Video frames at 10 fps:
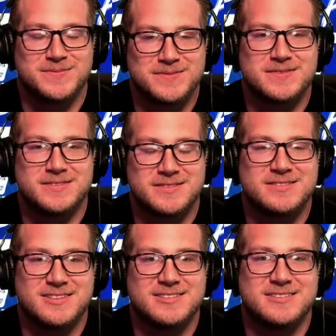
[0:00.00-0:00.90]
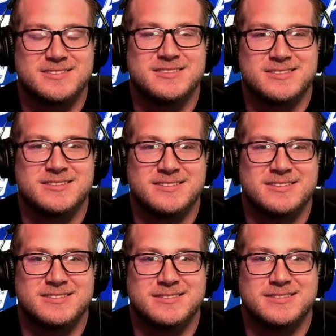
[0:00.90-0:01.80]

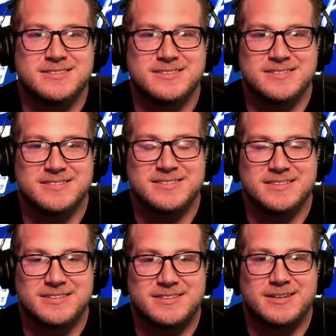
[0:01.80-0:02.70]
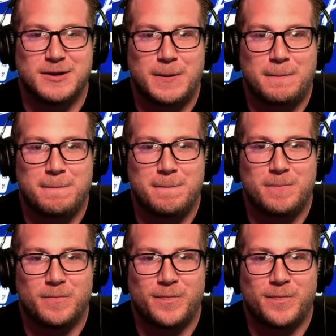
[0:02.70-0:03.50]
No words are spoken by the person on screen.